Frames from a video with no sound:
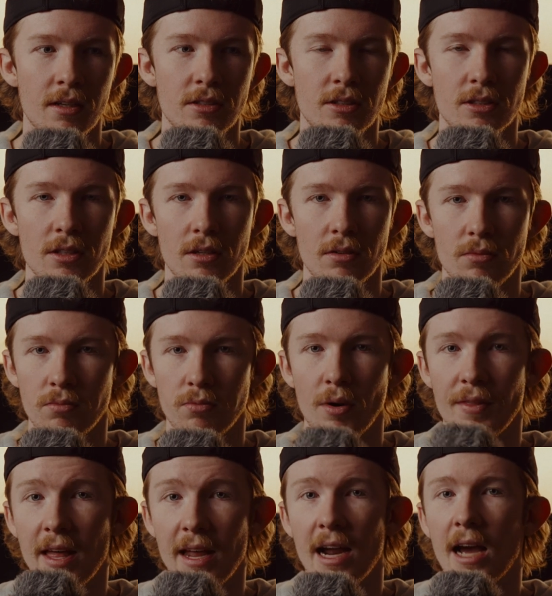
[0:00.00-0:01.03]
So
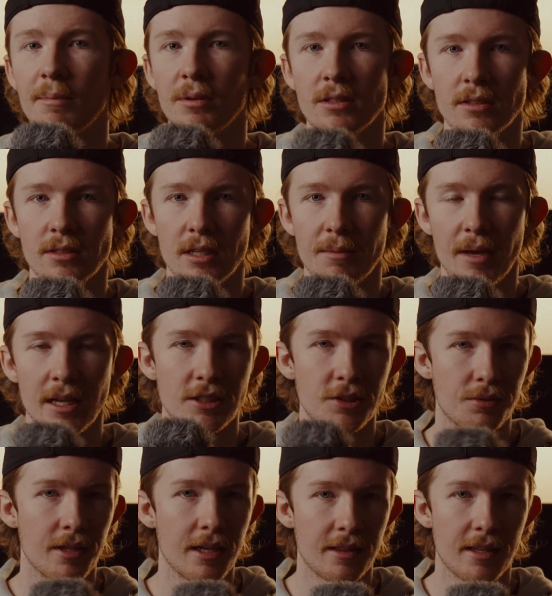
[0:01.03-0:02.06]
when that happens, it makes
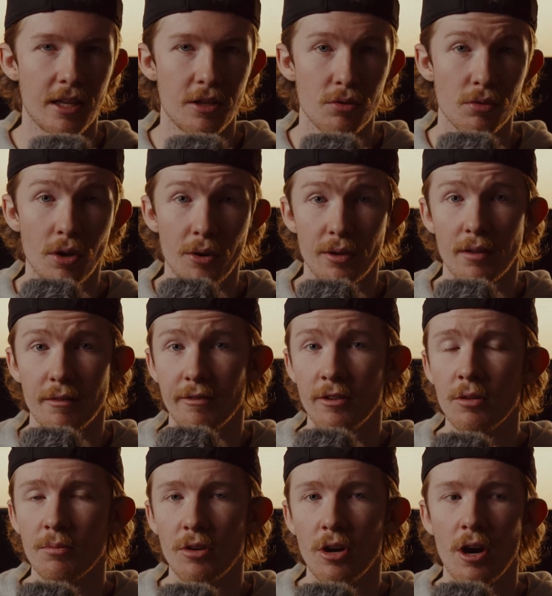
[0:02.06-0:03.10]
you think that you loaded the
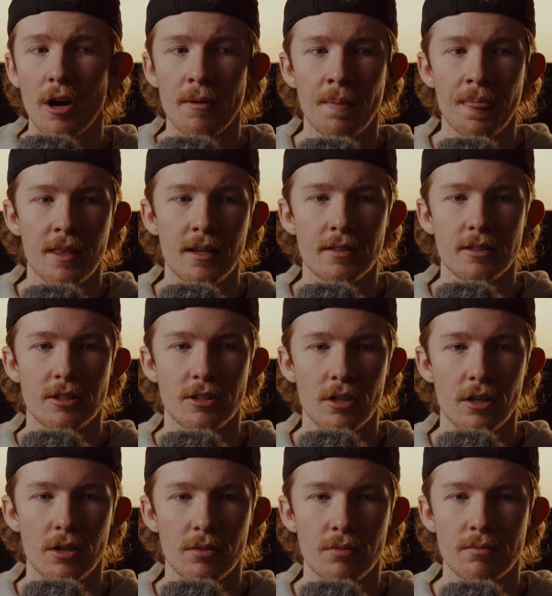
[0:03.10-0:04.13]
film wrong,
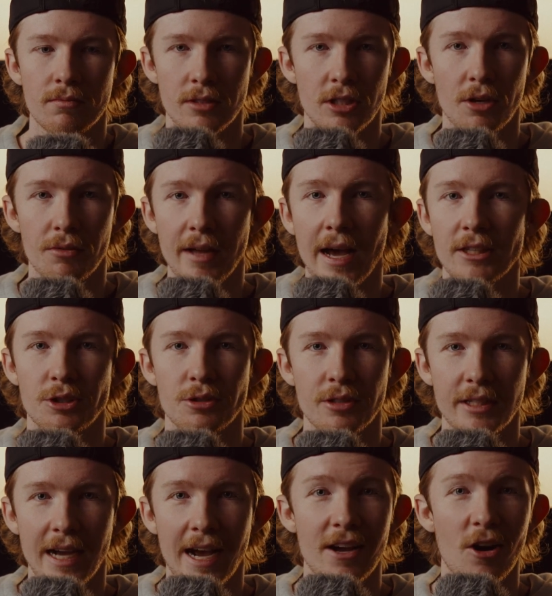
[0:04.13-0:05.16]
So, you know,
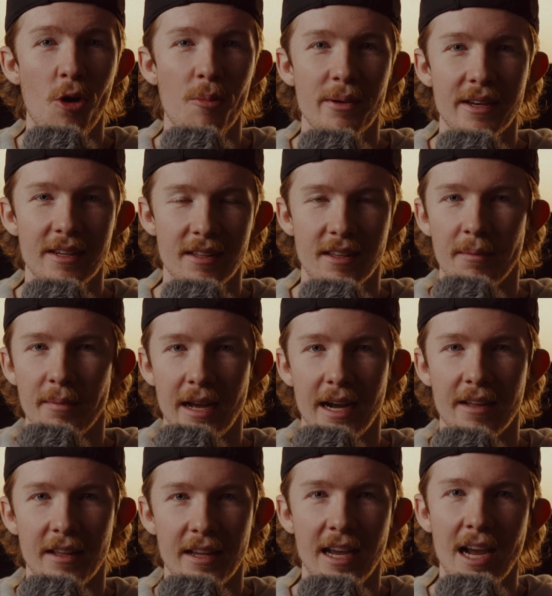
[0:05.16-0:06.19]
naturally I opened the
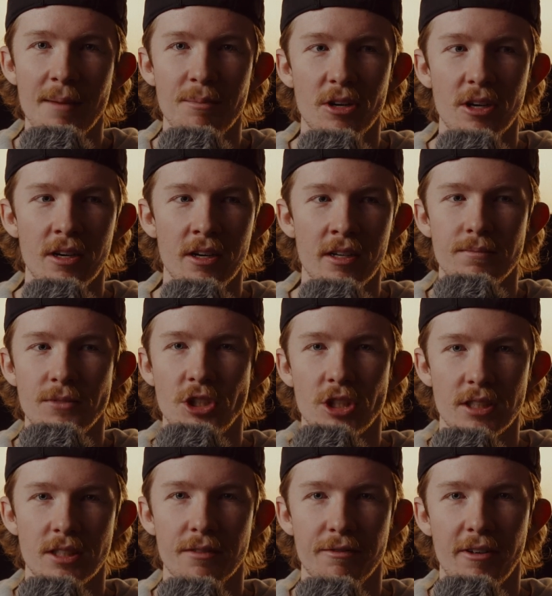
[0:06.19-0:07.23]
back of the camera
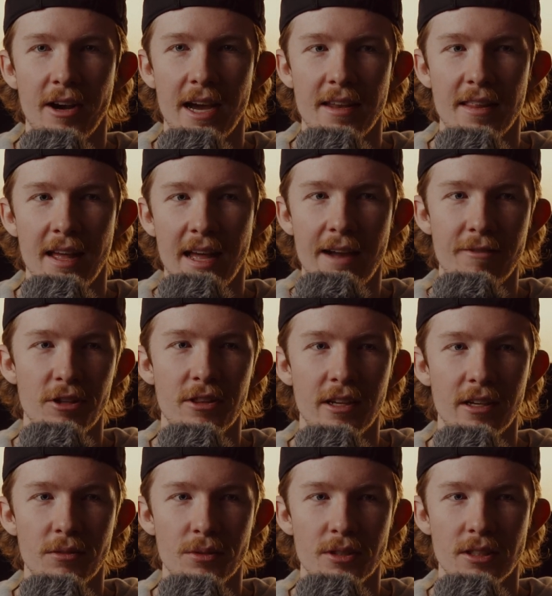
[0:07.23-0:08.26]
just to find that
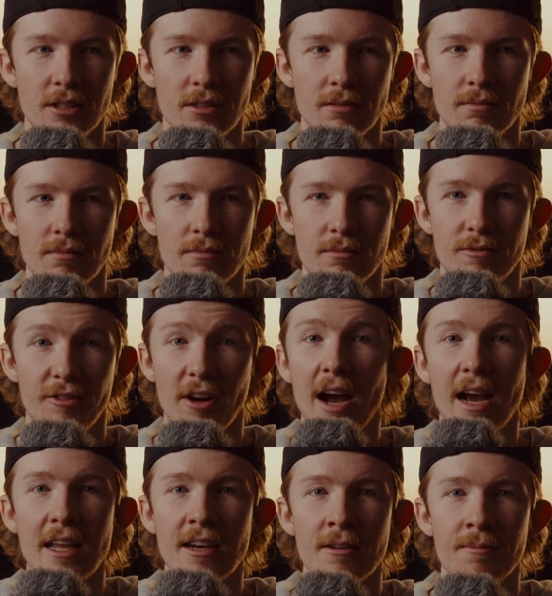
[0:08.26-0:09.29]
everything was
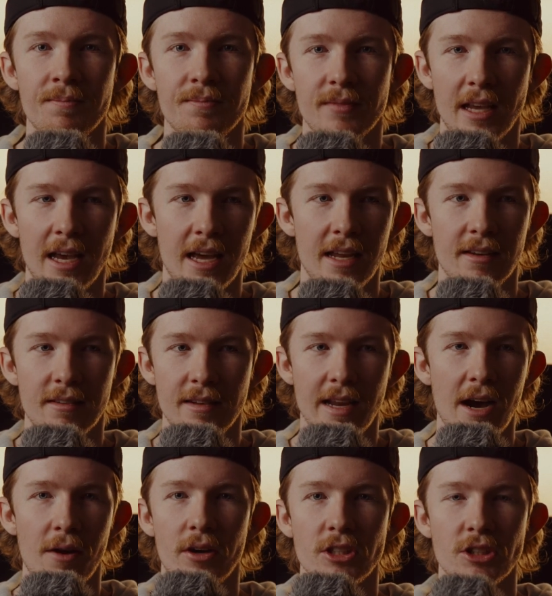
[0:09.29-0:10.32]
fine, and
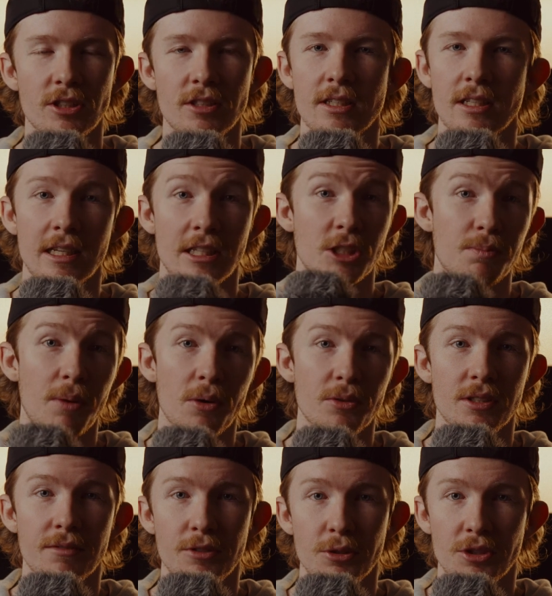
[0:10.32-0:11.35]
now I just
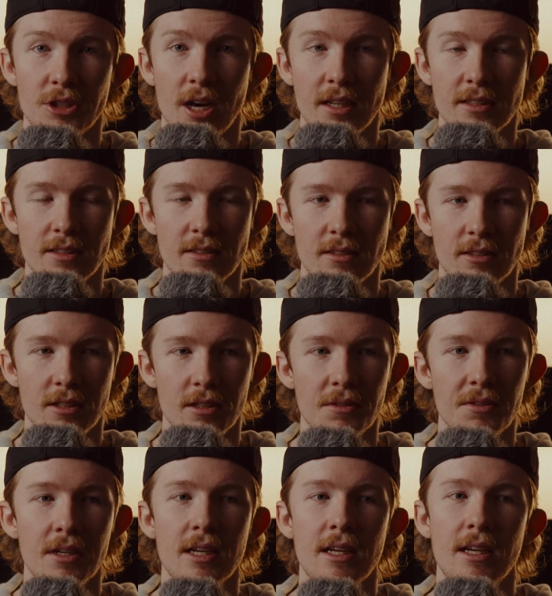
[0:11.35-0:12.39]
exposed a few shots.
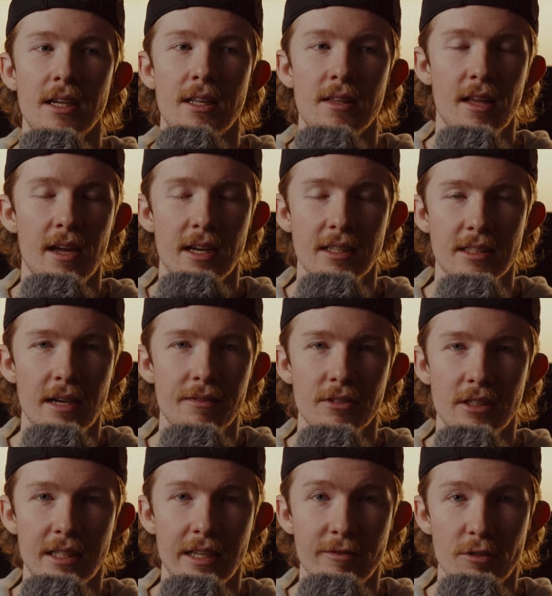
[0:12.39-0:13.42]
So that has
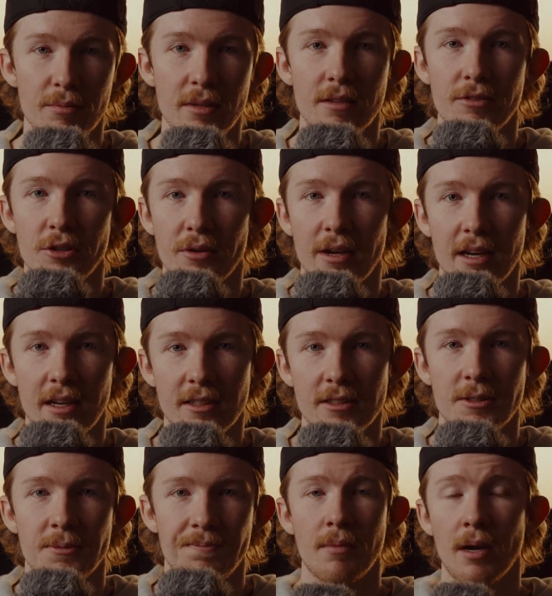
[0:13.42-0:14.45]
definitely given me a few headaches.